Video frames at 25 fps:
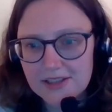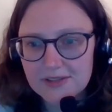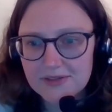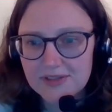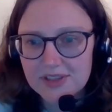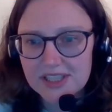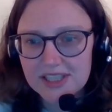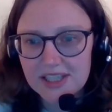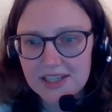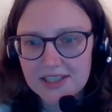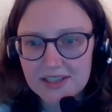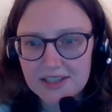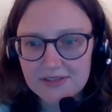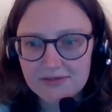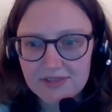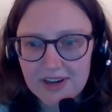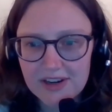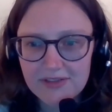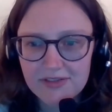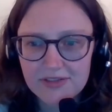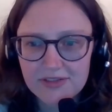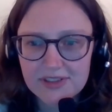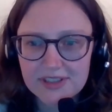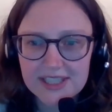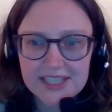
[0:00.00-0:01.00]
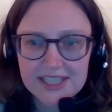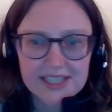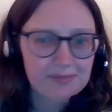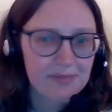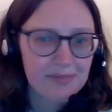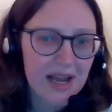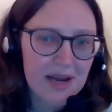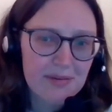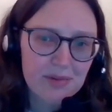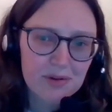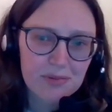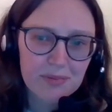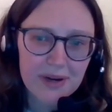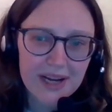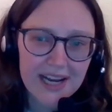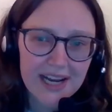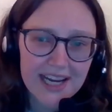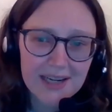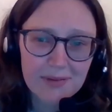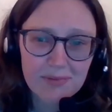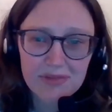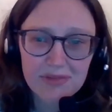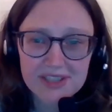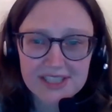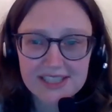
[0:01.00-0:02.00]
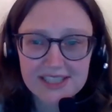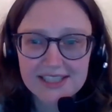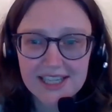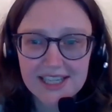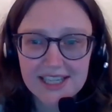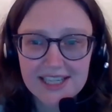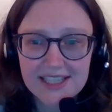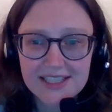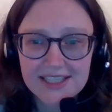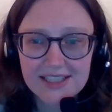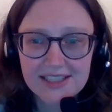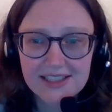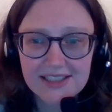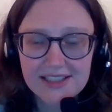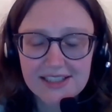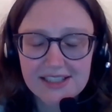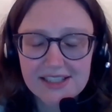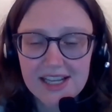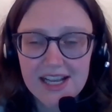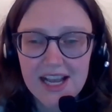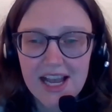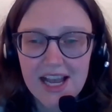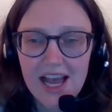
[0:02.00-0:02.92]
your research and references, Pebble Pad presentations,